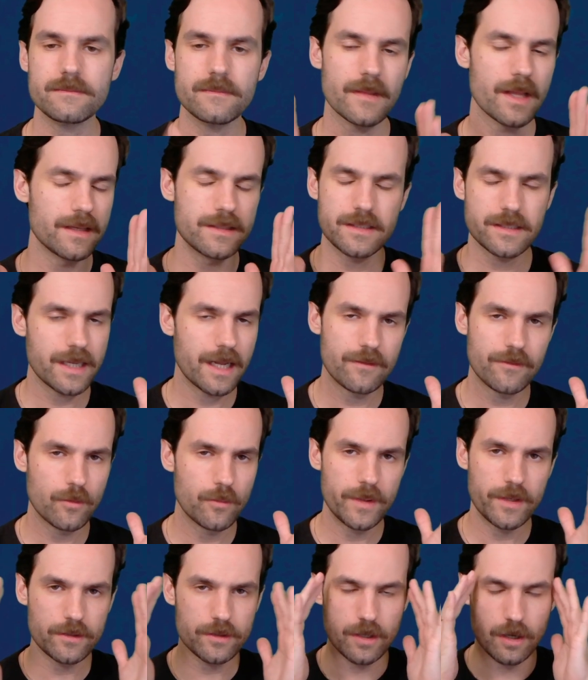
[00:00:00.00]
This is kind of a
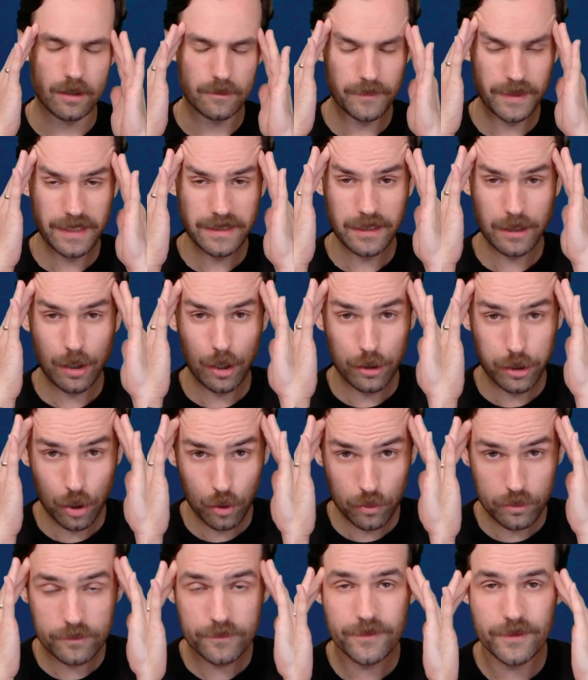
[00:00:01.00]
weird card, but it's a
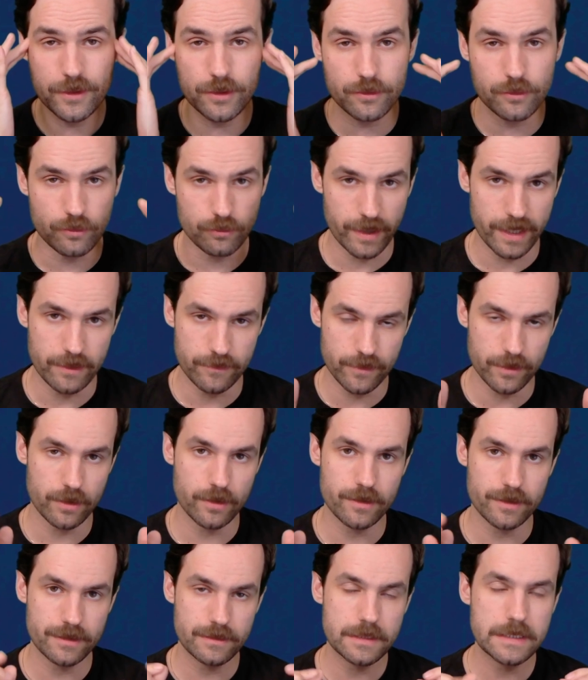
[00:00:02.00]
clone for your
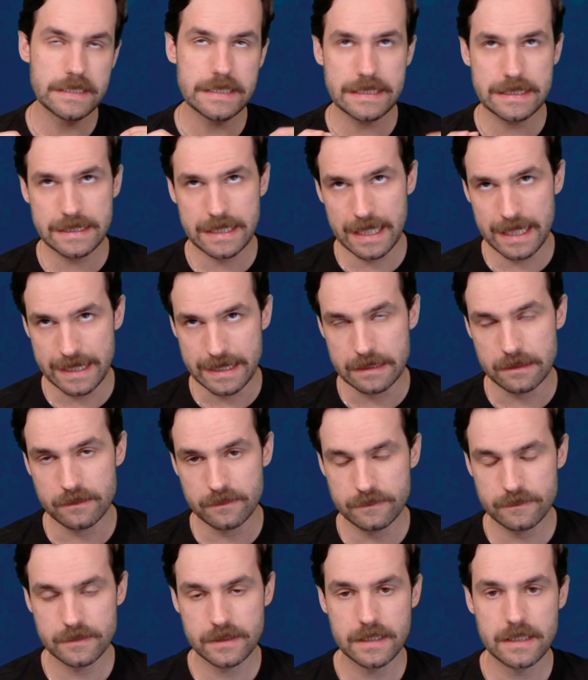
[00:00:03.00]
graveyard, kind
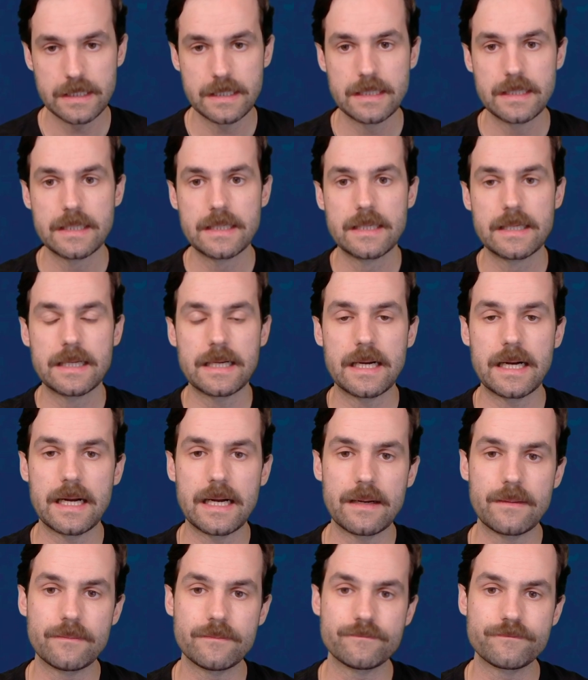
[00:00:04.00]

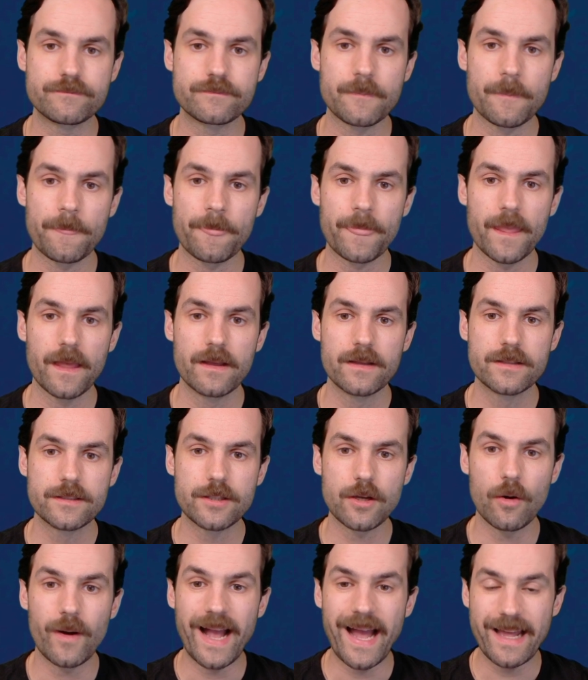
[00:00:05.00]
of.
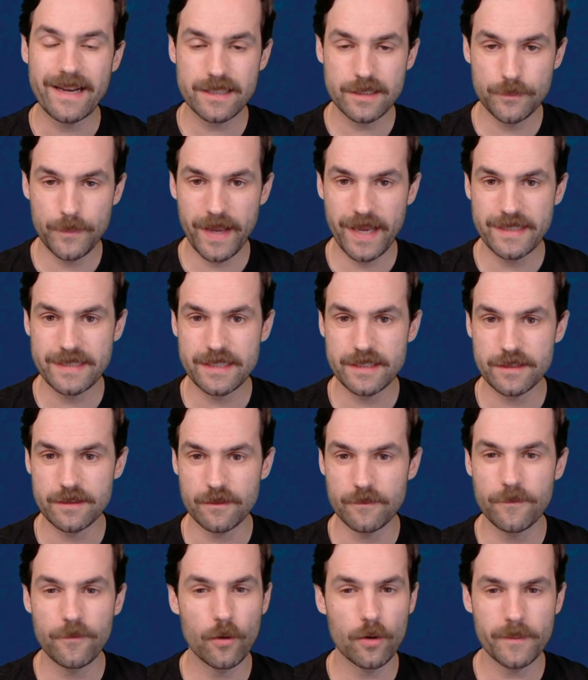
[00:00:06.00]
So at its base is
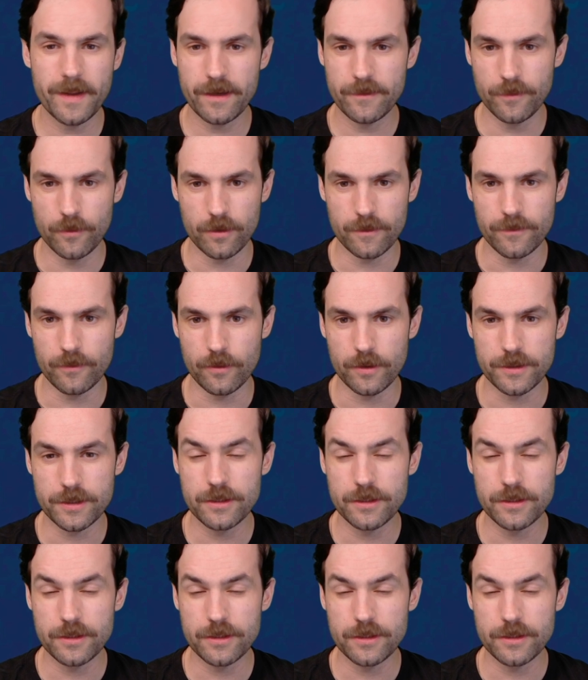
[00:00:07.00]
a 4 mana 4/4.